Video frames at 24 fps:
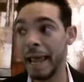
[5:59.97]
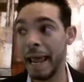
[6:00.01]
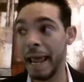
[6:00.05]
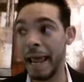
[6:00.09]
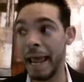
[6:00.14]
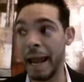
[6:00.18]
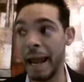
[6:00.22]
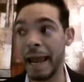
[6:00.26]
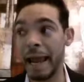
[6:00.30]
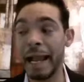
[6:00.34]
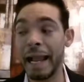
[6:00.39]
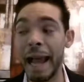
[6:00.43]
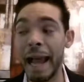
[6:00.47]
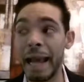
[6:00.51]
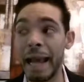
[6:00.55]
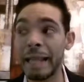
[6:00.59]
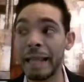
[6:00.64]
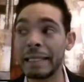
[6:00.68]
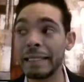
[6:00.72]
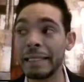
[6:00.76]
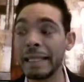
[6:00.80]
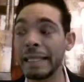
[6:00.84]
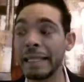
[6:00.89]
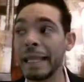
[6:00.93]
and i kind of
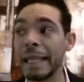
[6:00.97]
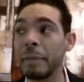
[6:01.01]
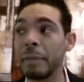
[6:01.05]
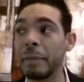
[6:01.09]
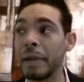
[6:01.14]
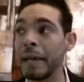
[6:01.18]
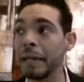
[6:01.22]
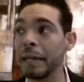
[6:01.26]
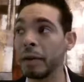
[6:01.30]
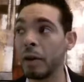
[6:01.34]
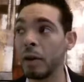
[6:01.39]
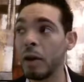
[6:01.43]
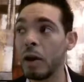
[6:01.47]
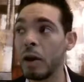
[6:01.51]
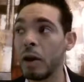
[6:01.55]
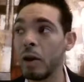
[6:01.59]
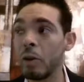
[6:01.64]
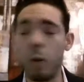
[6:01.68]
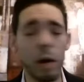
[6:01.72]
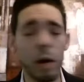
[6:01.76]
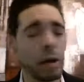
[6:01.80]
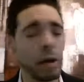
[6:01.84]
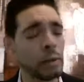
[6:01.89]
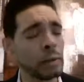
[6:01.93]
see that i'm like
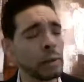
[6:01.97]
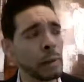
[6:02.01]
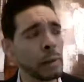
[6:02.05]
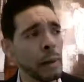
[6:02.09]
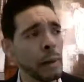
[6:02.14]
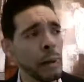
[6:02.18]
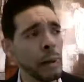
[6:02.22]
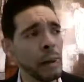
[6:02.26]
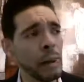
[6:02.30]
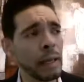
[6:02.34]
well